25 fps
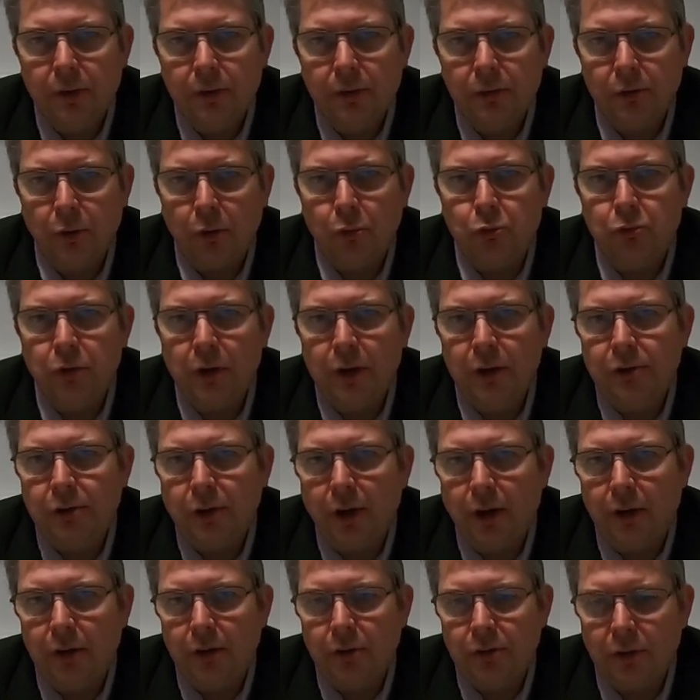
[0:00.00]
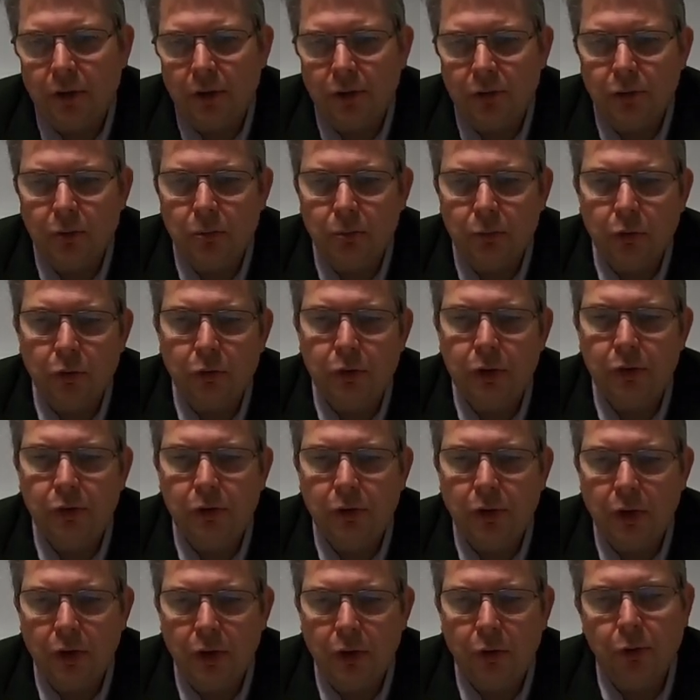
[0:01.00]
So retailer systems or
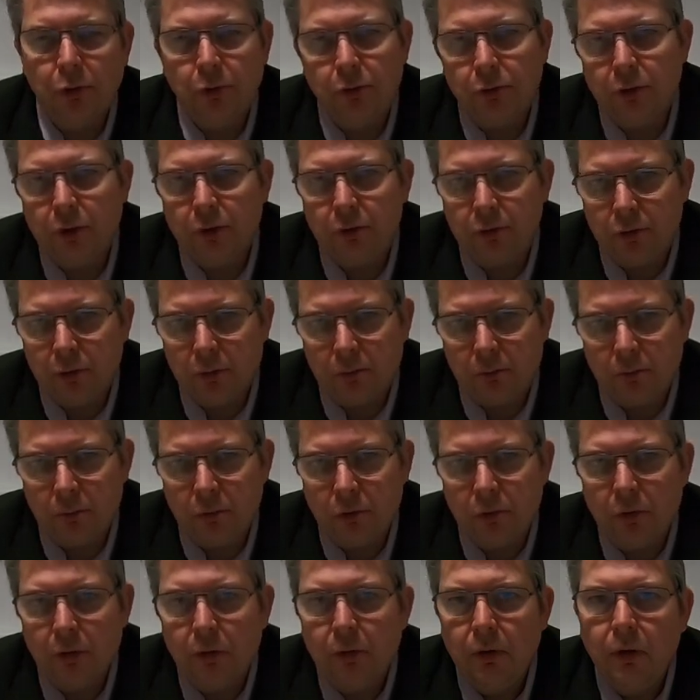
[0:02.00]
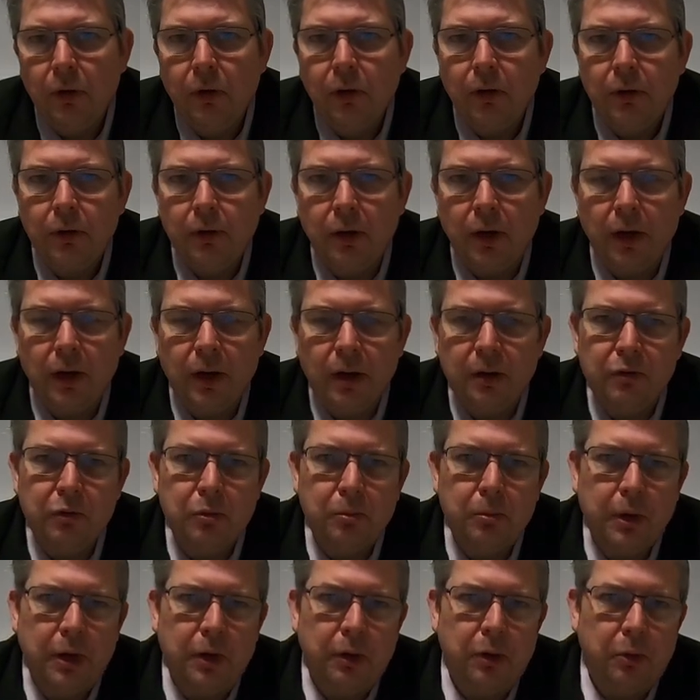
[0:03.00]
internal systems that
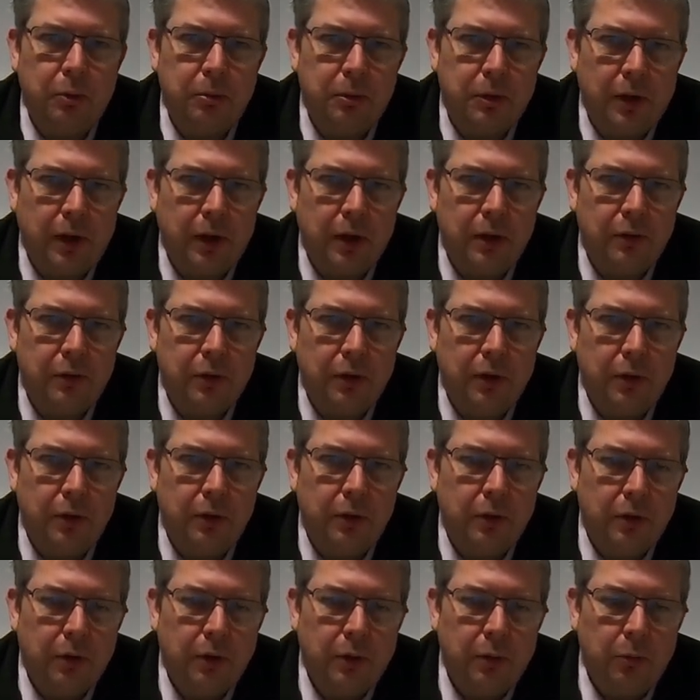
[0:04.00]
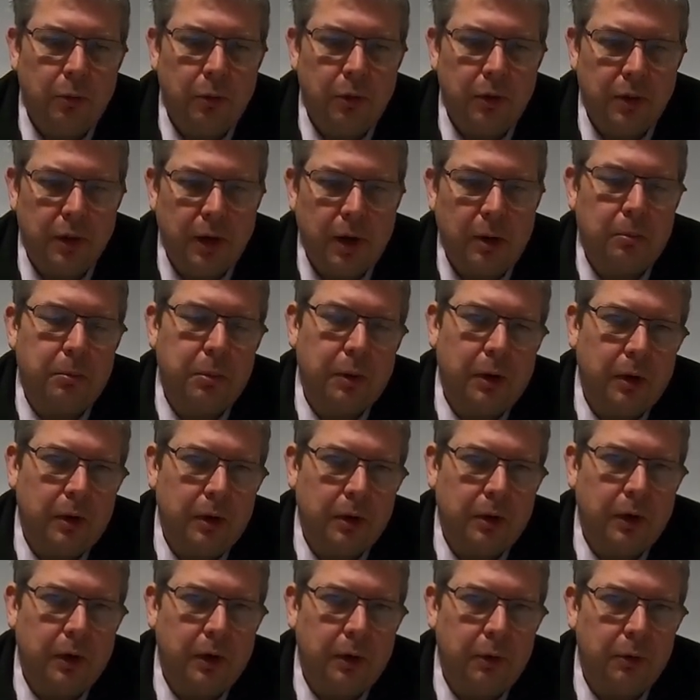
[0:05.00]
haven't been updated with that
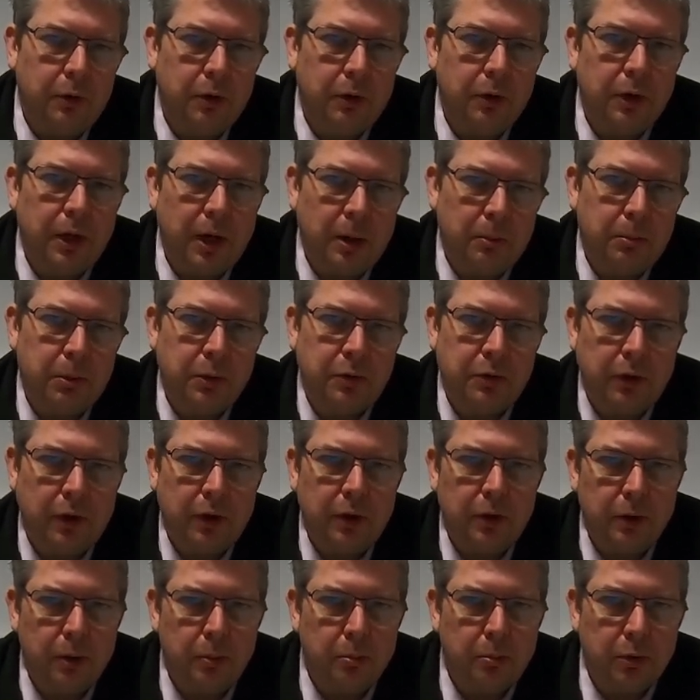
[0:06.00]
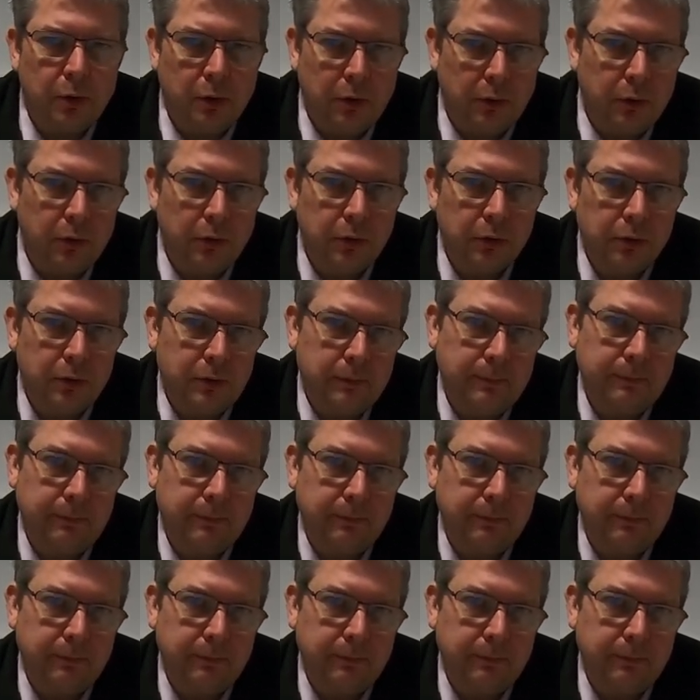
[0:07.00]
barcode on that particular product.